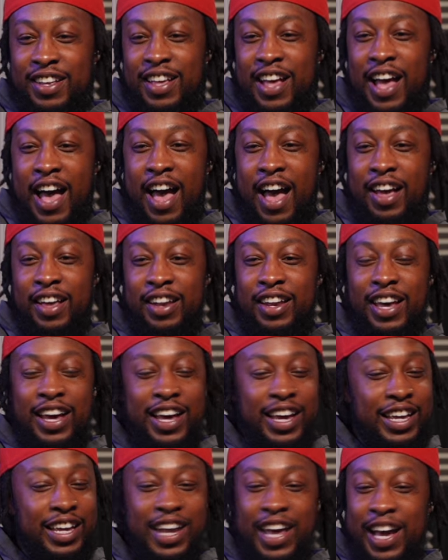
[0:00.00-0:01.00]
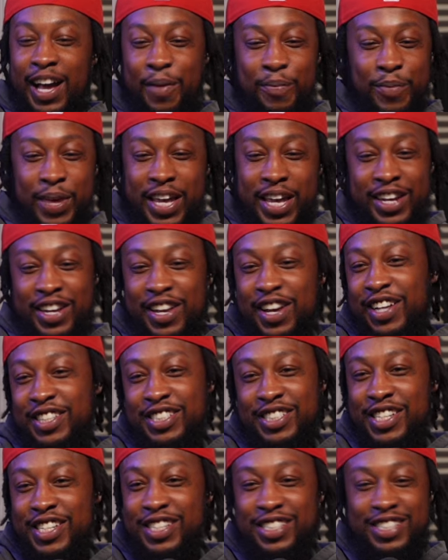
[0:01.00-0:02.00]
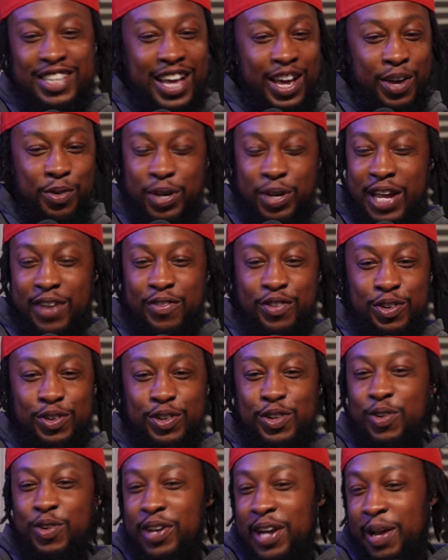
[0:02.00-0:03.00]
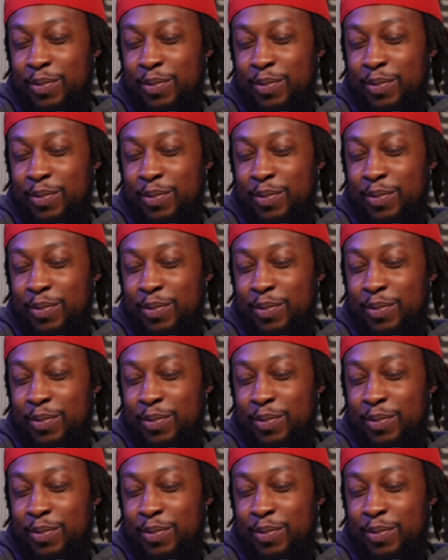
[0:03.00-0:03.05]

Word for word: Appreciate that. Like like I'm in there just like whatever you doing,